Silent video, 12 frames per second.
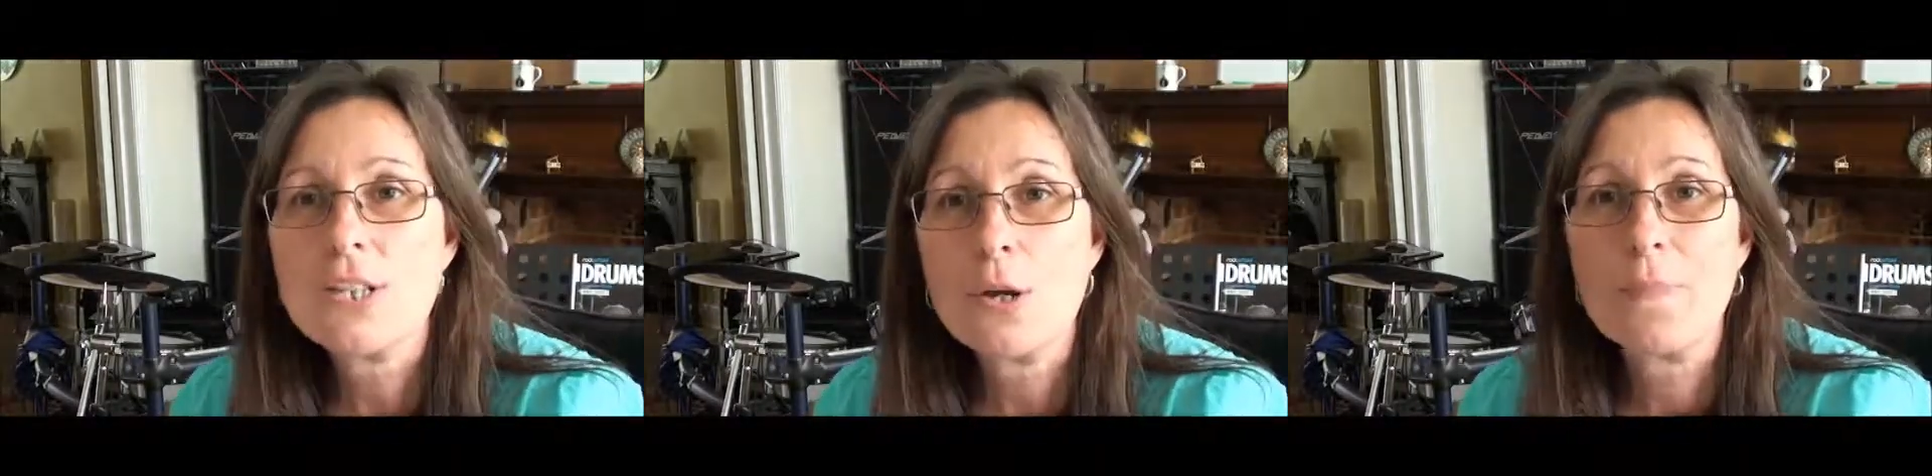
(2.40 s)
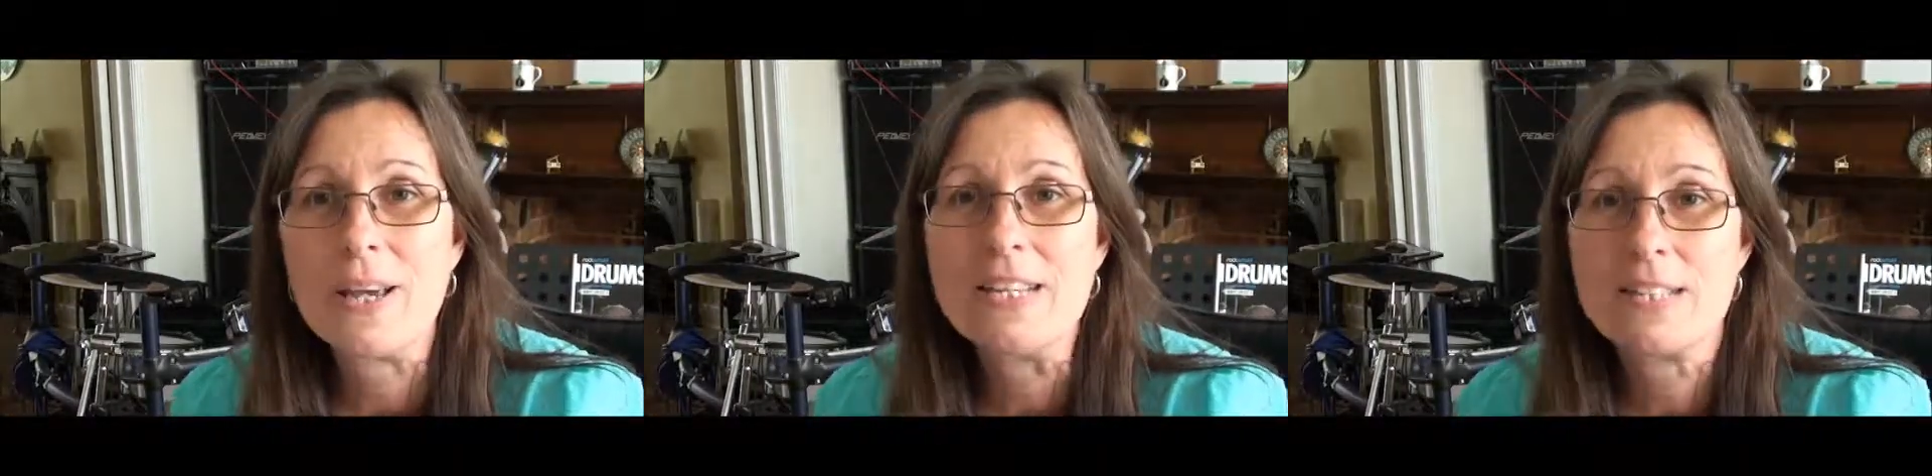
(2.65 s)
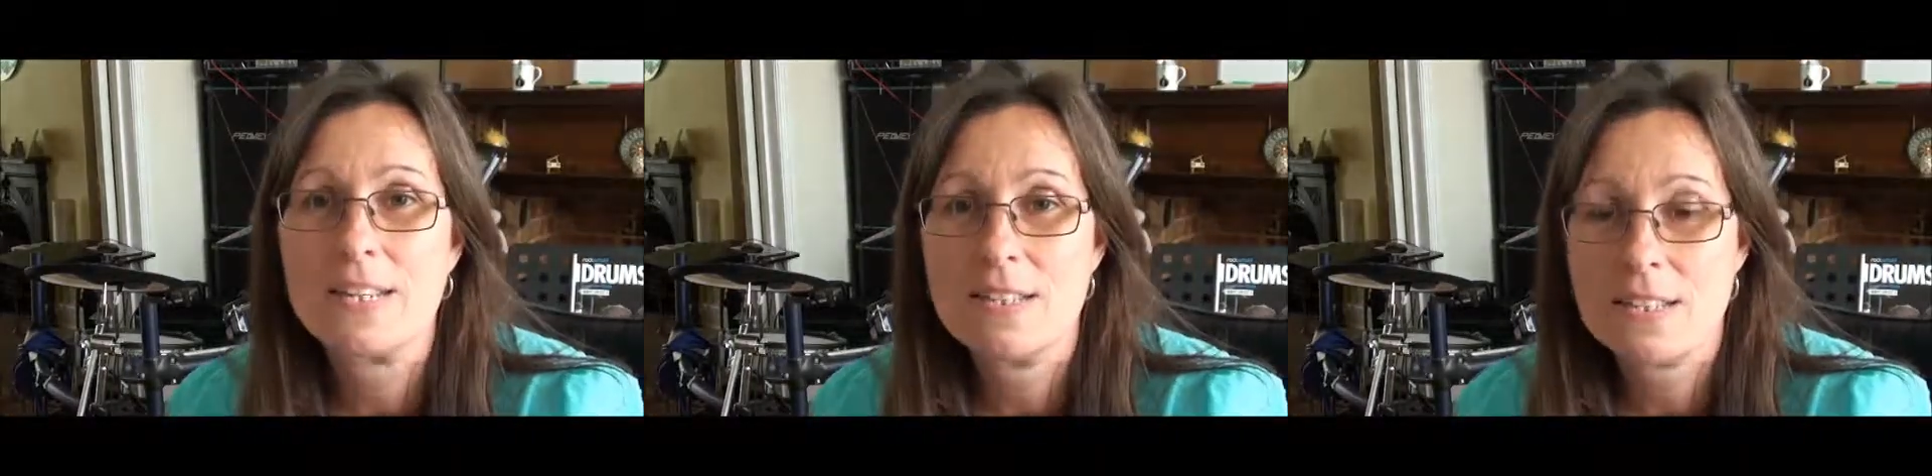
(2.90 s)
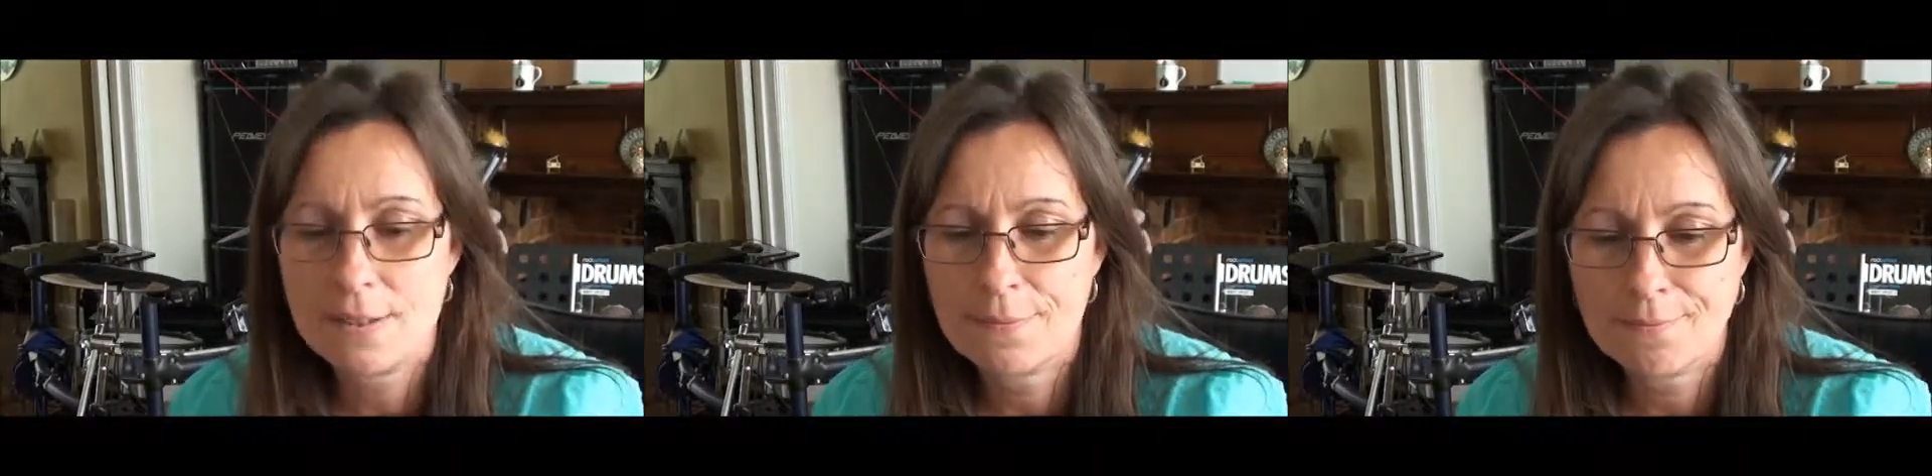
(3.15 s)
So
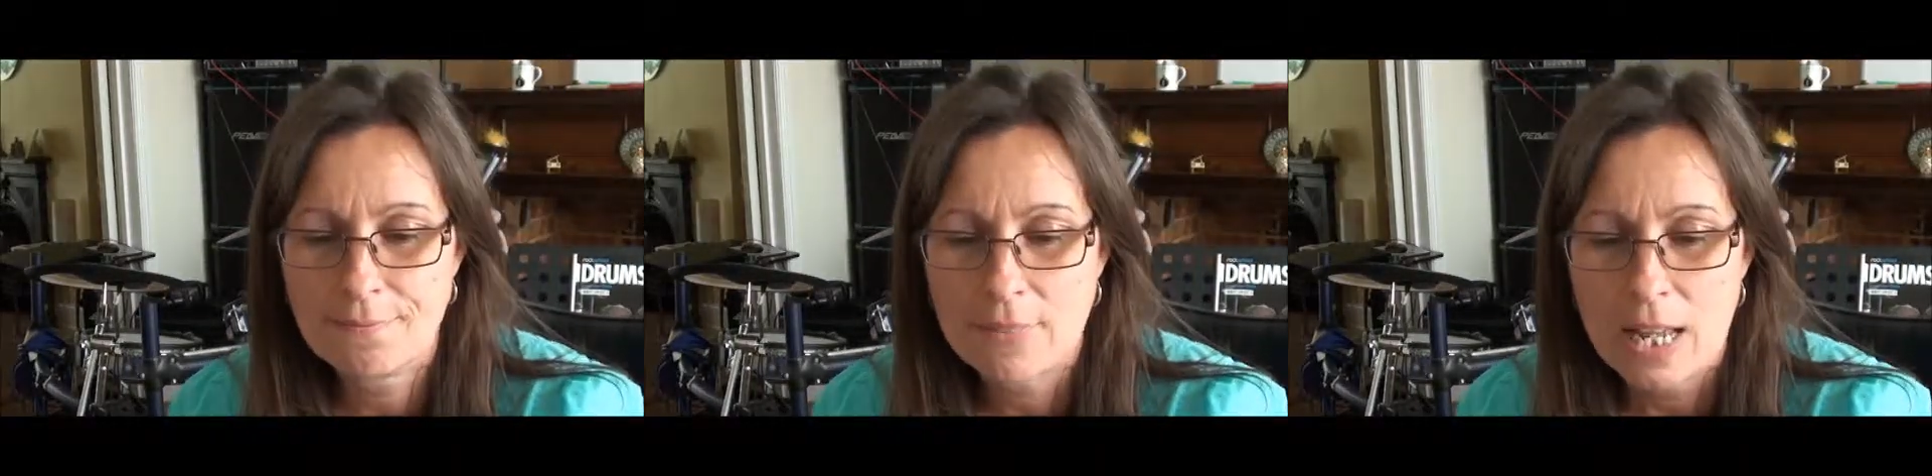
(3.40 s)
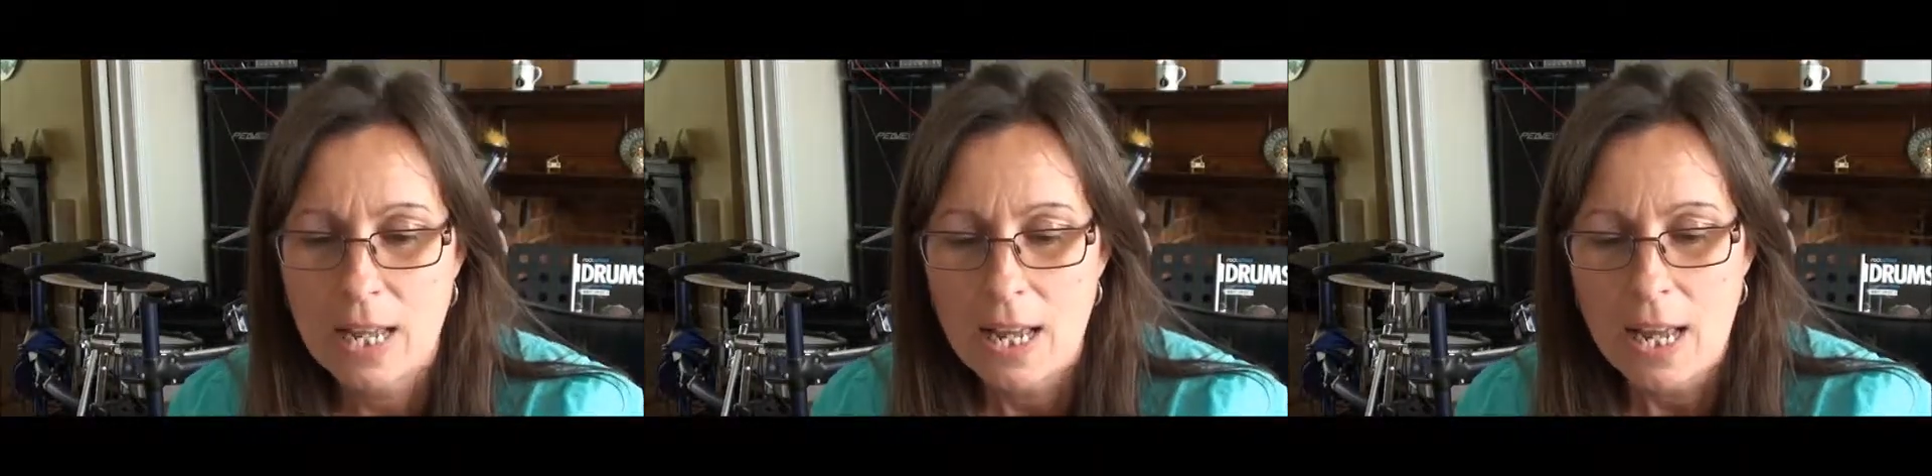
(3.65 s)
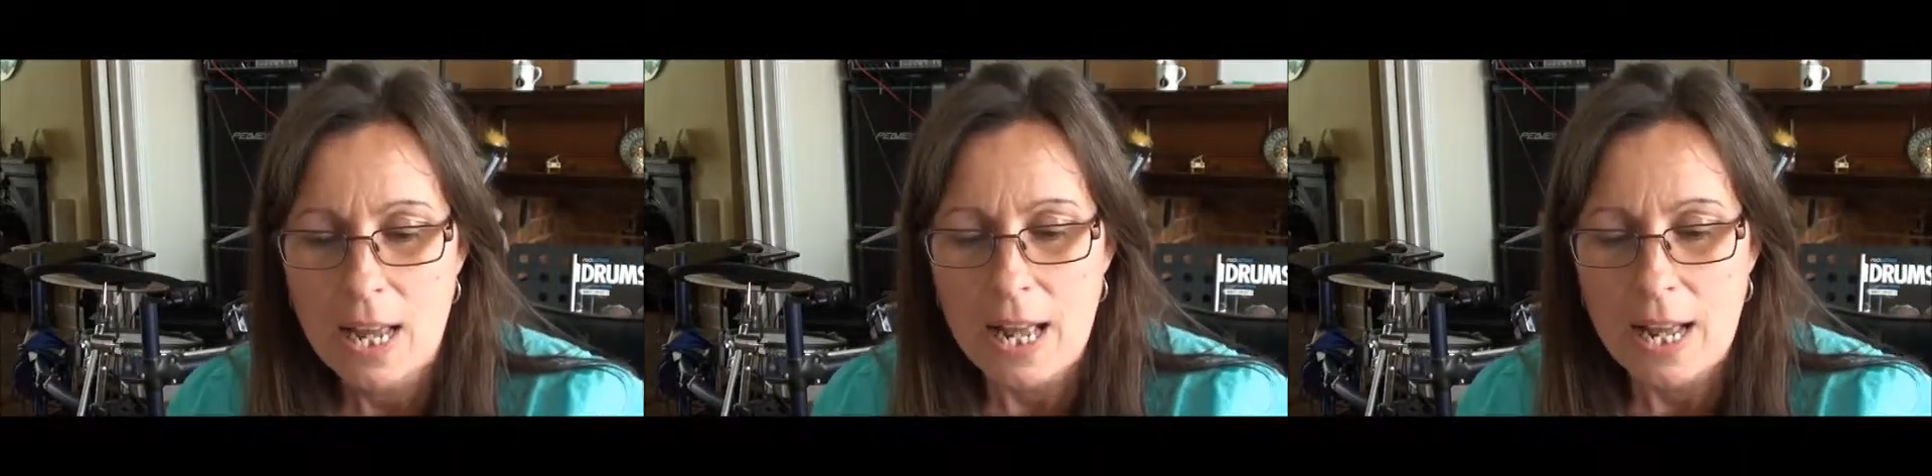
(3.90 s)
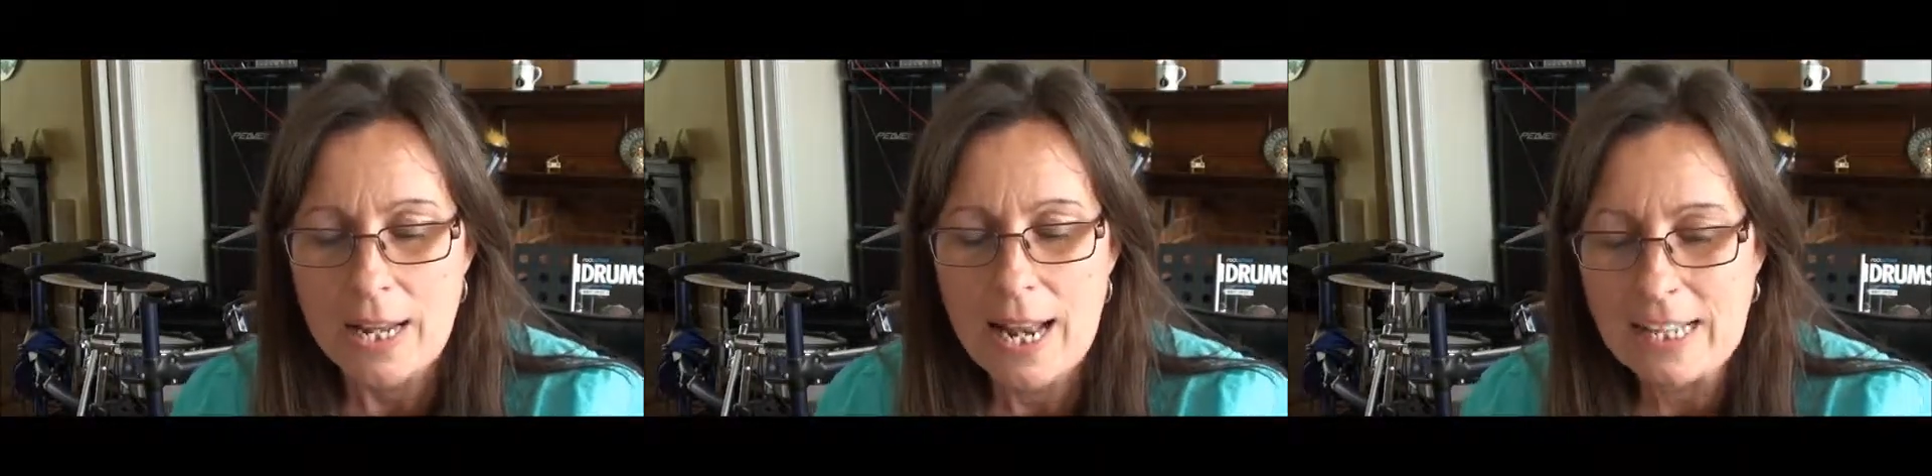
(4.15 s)
pieces,
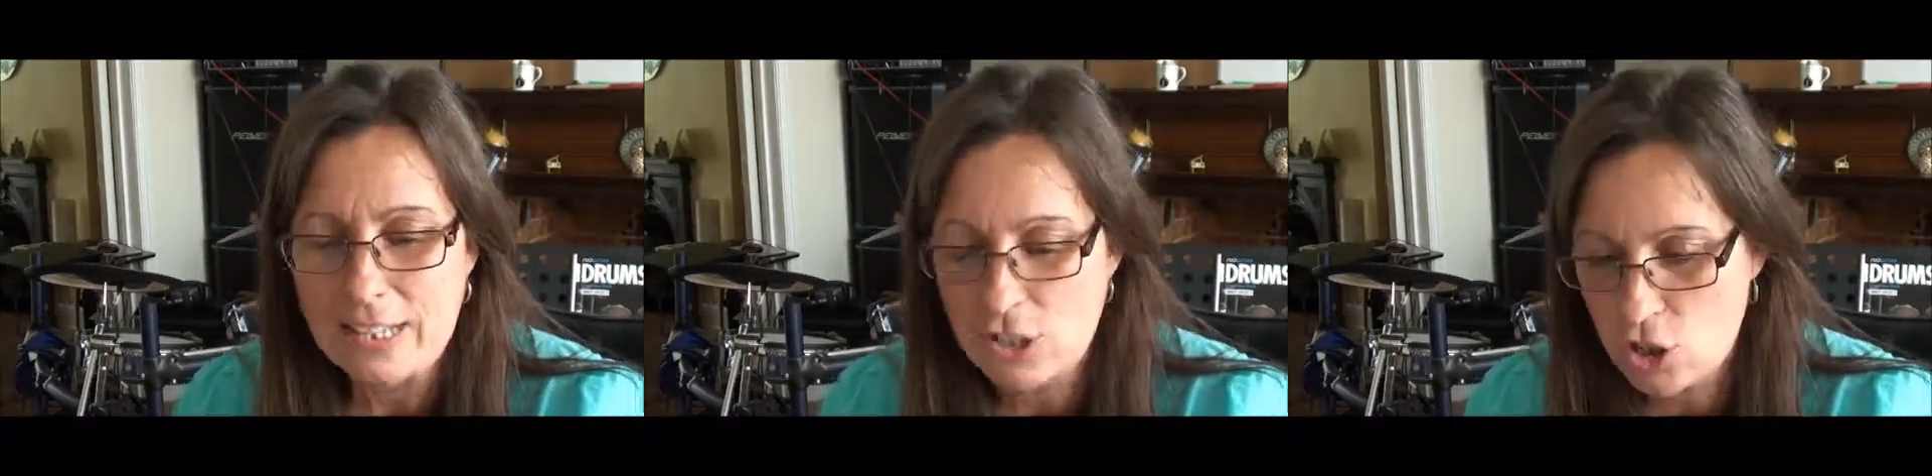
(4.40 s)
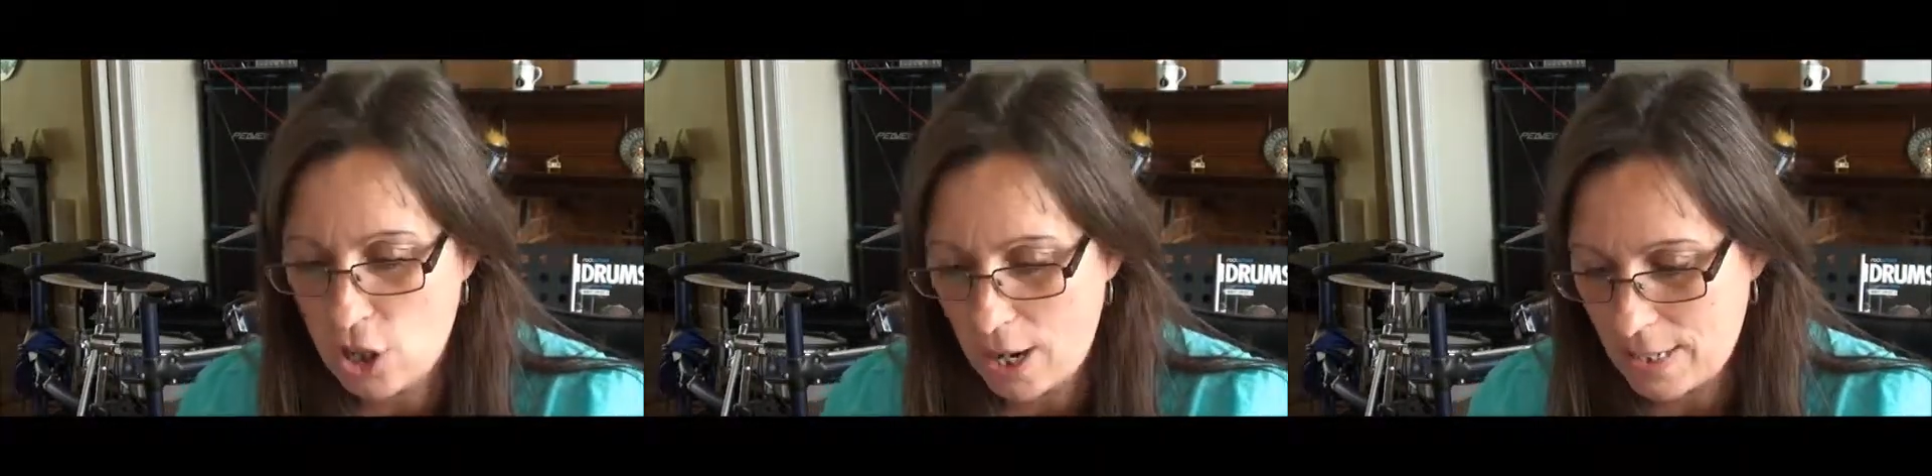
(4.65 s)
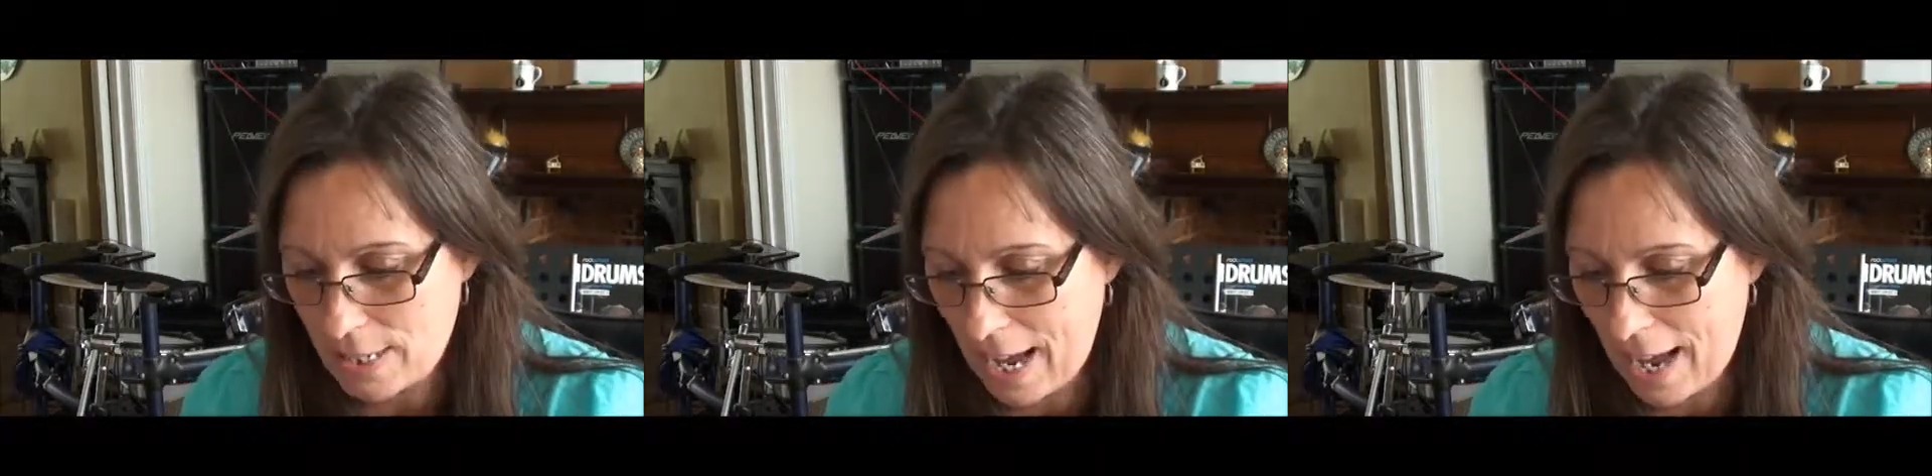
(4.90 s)
let's just